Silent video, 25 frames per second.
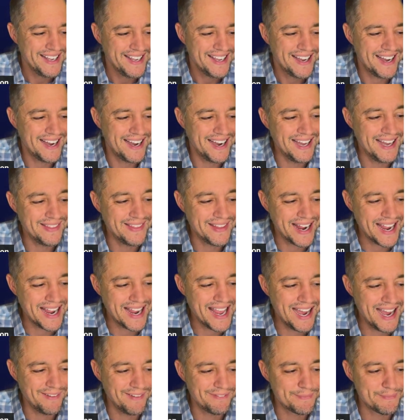Uh, and then I
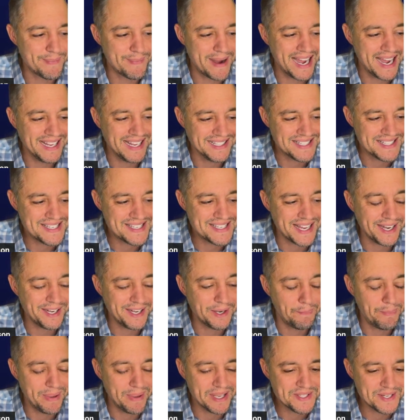have my send a
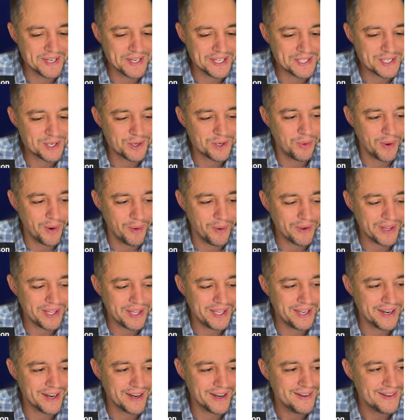business quote
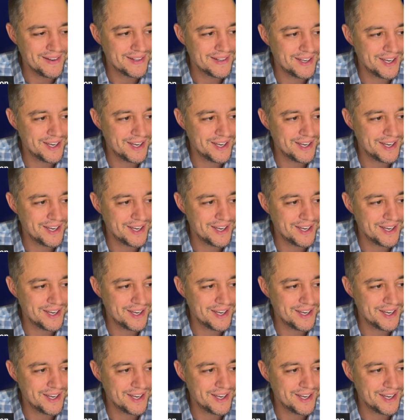here.